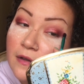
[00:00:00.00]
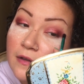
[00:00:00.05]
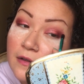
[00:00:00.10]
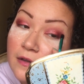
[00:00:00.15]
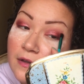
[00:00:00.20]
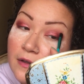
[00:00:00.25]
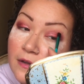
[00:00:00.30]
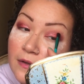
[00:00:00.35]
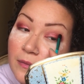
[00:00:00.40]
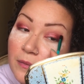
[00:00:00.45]

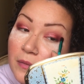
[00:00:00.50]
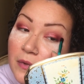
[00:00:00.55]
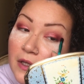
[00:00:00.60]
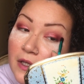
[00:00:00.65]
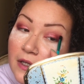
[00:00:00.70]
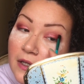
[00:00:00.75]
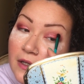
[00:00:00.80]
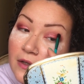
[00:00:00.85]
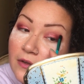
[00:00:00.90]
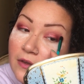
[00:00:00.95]
Let's just
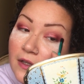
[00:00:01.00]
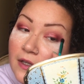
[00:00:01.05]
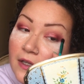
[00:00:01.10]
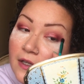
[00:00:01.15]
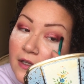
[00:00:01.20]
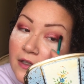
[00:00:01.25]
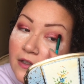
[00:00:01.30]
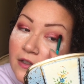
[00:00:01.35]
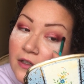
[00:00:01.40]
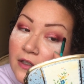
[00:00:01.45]
blend out the
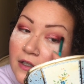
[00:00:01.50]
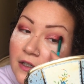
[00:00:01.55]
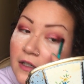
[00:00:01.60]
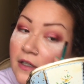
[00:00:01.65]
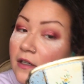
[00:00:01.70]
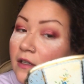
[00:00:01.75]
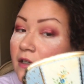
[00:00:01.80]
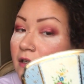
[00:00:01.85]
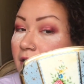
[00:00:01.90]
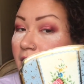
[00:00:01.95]
edge
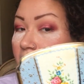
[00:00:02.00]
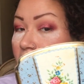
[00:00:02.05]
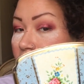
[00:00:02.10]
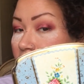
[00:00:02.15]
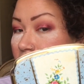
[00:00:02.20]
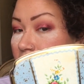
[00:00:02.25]
here.